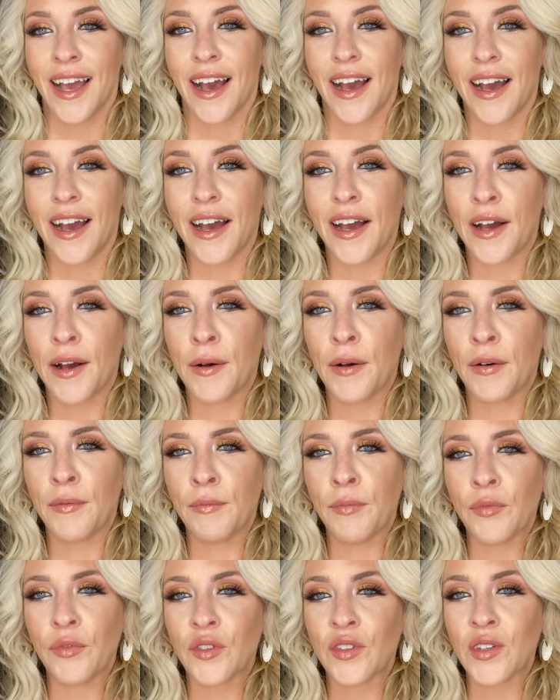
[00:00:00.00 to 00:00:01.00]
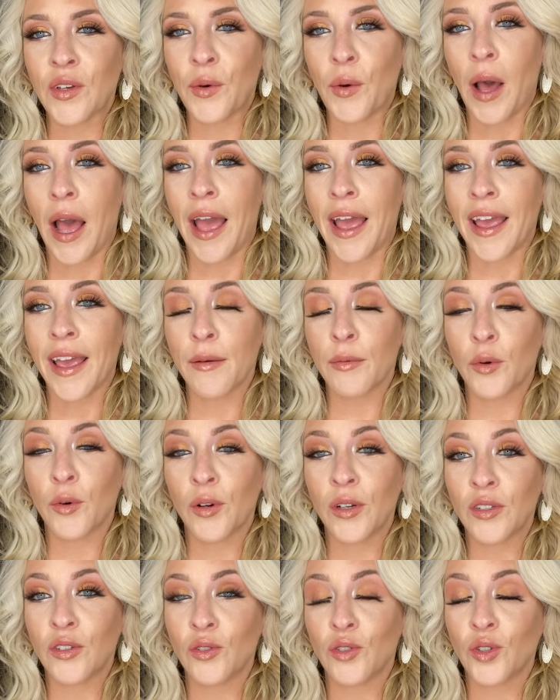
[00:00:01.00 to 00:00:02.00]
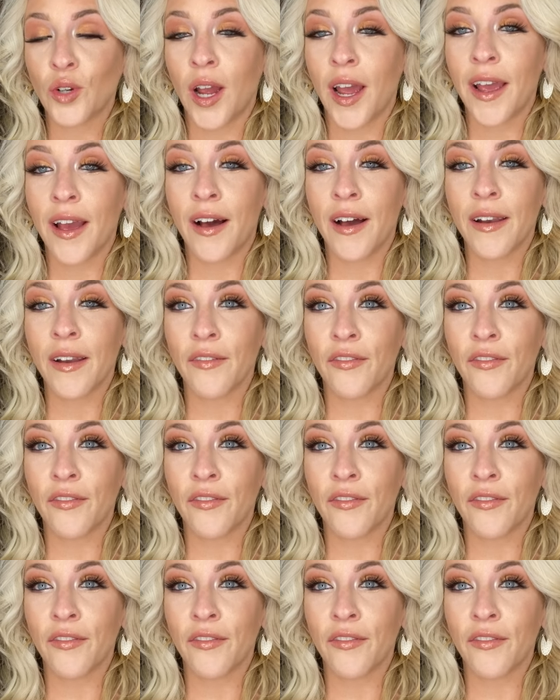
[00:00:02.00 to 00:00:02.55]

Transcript: Um, so I am going to try on